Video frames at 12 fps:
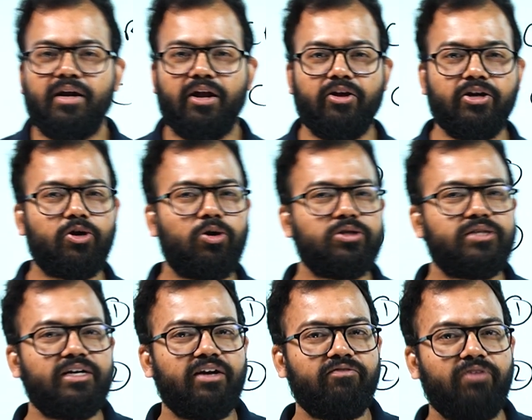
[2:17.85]
Now in growth
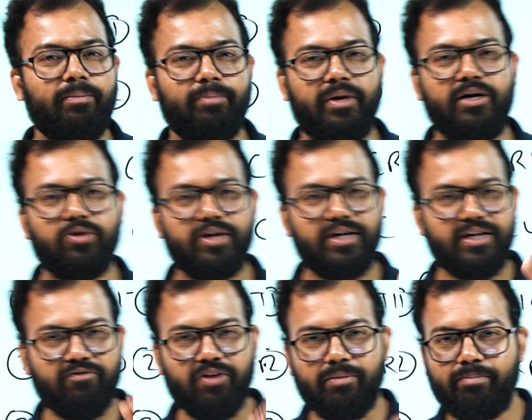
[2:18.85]
and development or in
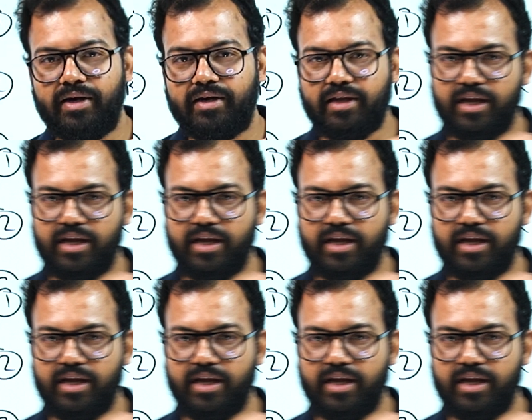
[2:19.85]
development